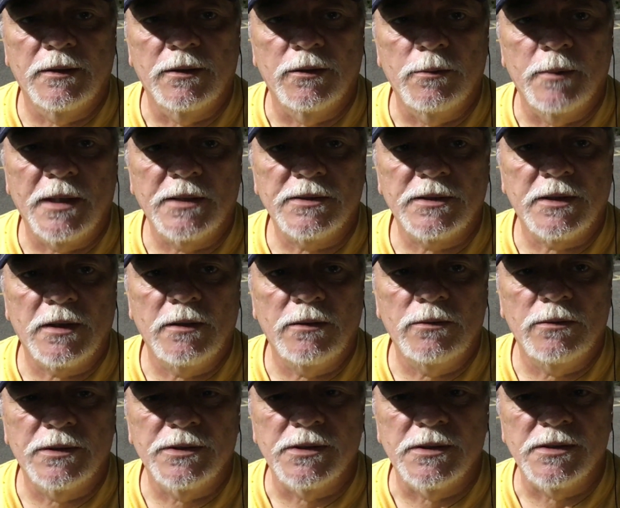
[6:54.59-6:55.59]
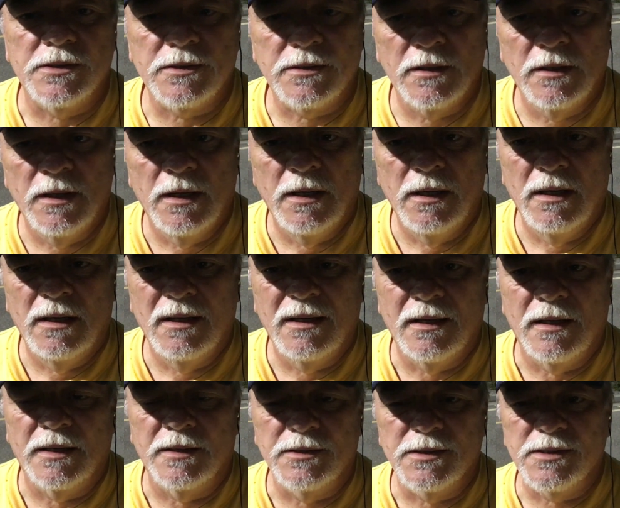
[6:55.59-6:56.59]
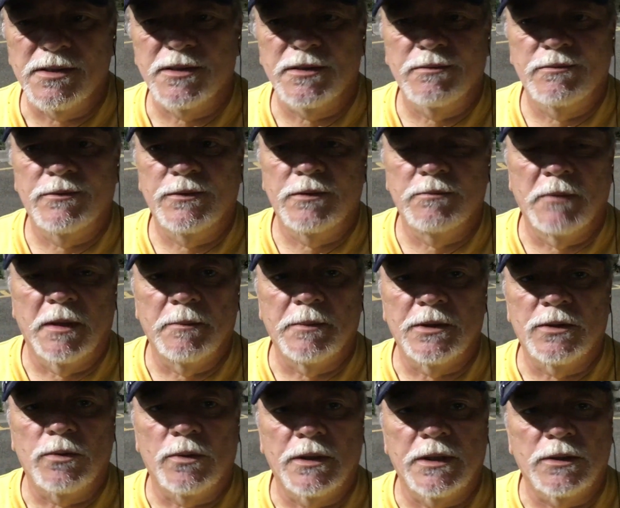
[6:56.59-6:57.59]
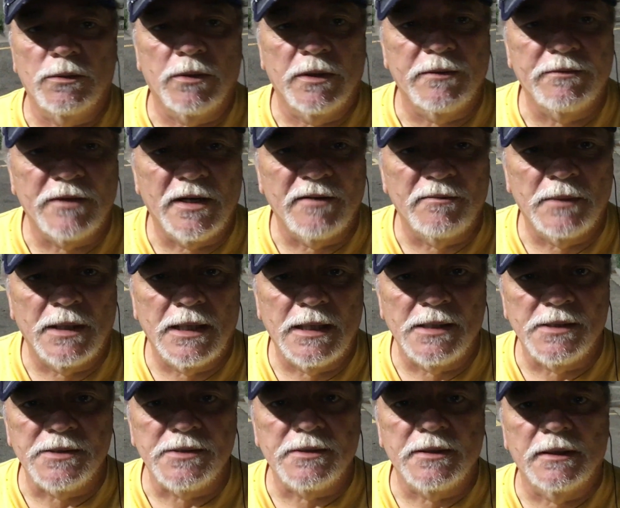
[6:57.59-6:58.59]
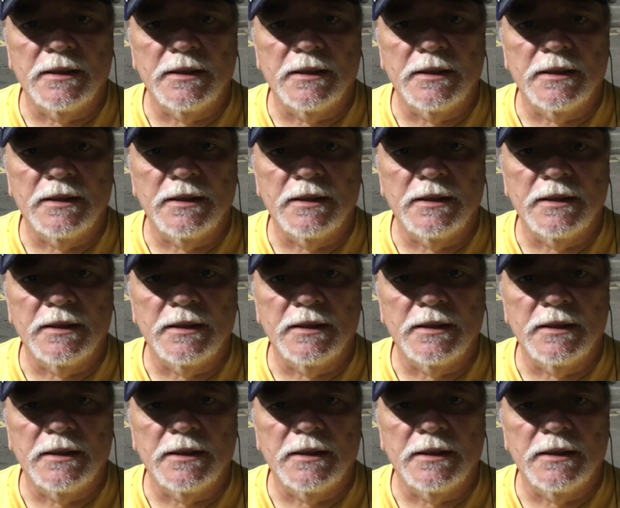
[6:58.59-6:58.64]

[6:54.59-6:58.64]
New Mexico, which is just maybe 20-25 miles